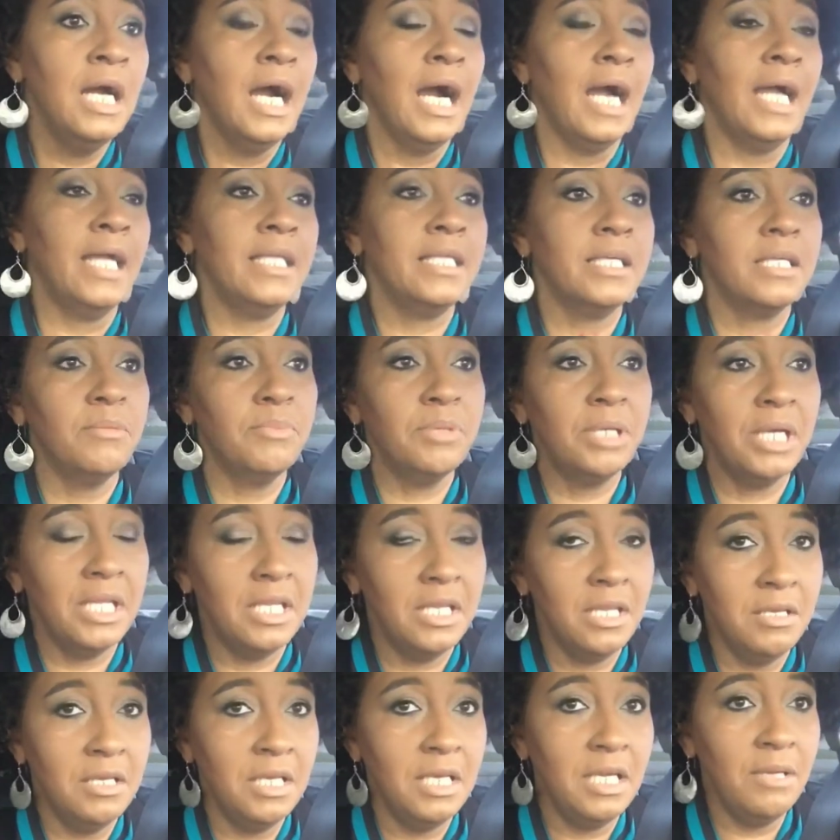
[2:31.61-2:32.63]
I ended up
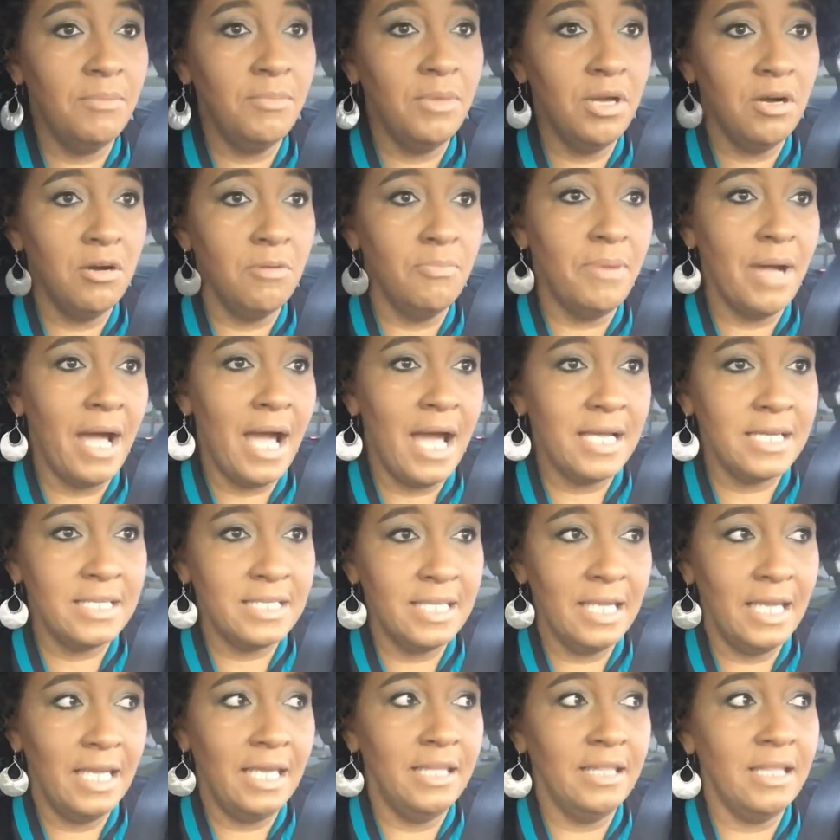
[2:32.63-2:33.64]
getting an email back
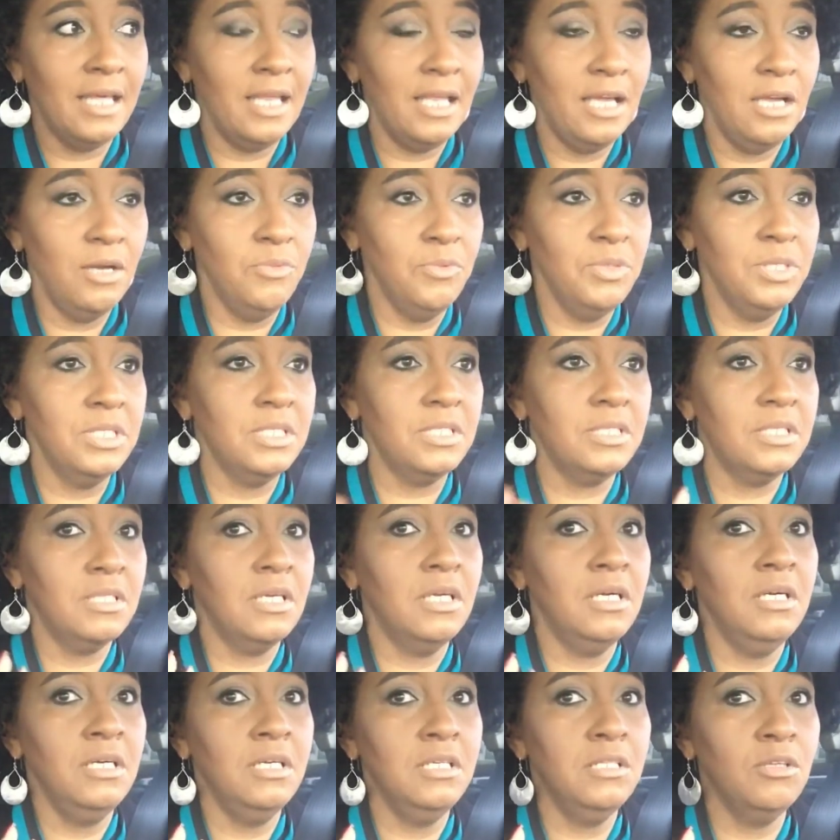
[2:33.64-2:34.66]
saying that it was
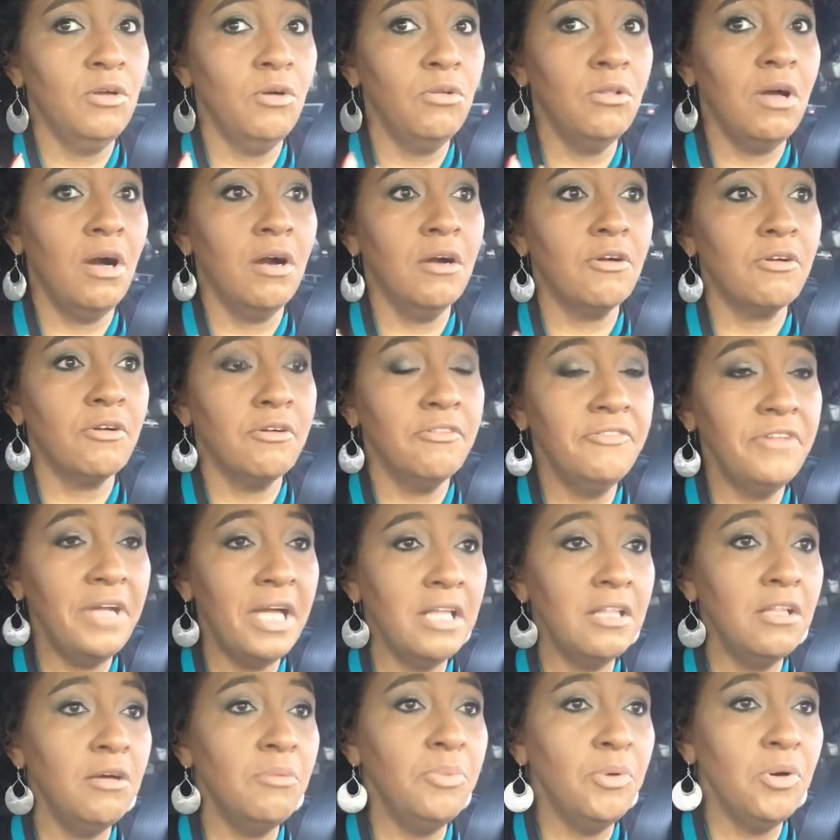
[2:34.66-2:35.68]
no longer
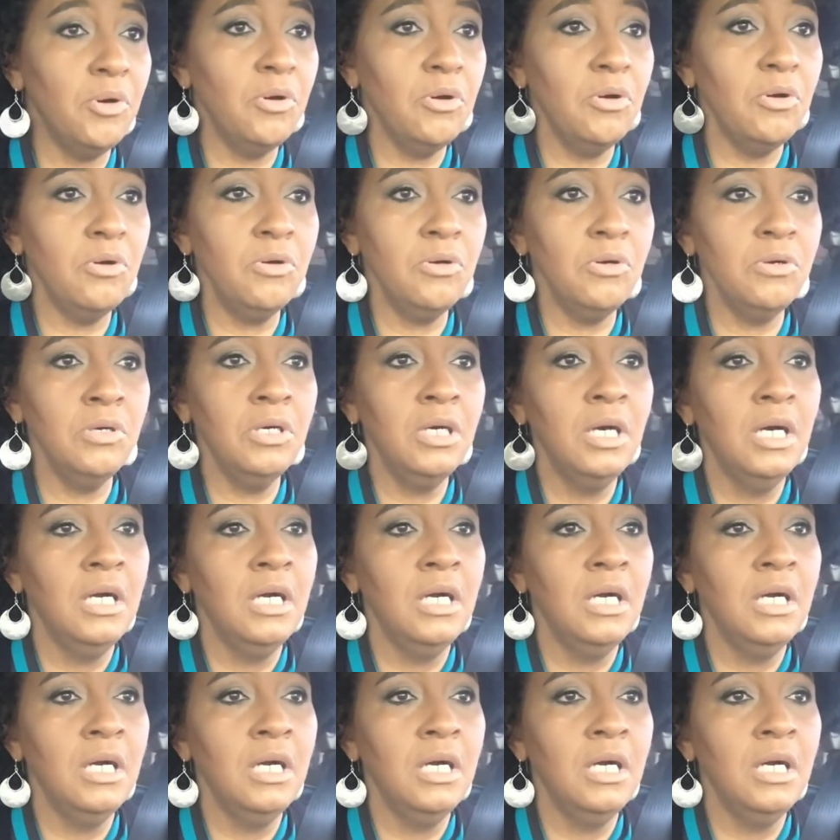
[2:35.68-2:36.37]
available.